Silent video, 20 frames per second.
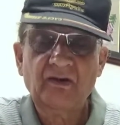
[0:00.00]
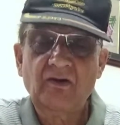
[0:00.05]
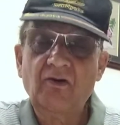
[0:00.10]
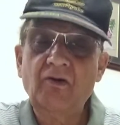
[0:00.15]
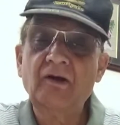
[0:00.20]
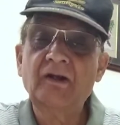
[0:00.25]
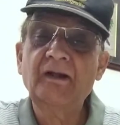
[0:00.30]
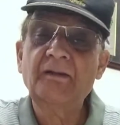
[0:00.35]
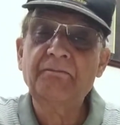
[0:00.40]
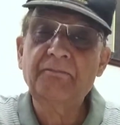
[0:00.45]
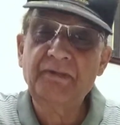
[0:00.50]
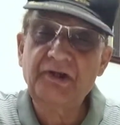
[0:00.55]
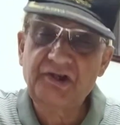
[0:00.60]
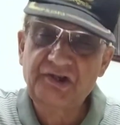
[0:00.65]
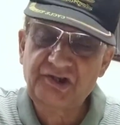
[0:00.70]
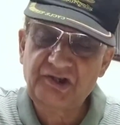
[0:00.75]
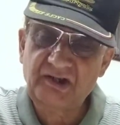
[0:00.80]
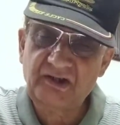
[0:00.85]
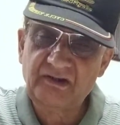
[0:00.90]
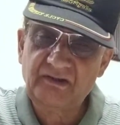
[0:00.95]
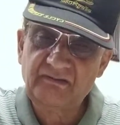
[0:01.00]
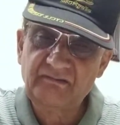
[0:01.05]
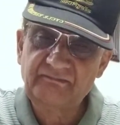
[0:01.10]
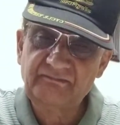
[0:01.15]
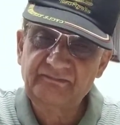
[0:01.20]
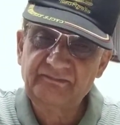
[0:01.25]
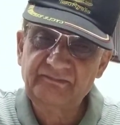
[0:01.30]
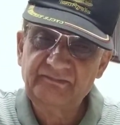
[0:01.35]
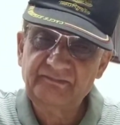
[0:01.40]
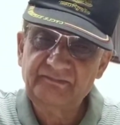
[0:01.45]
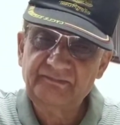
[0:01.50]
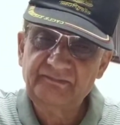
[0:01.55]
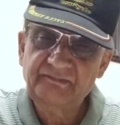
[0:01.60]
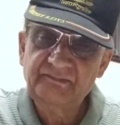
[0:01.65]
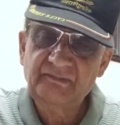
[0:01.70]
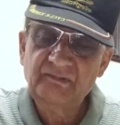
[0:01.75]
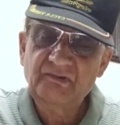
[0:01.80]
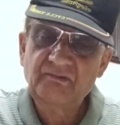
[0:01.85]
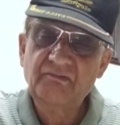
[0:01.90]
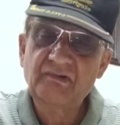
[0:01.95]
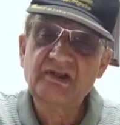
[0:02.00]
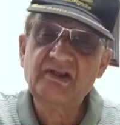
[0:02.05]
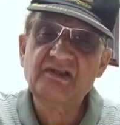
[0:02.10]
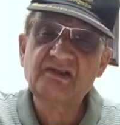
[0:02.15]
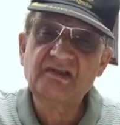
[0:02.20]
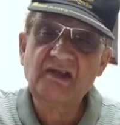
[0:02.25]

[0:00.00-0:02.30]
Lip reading: on a patient with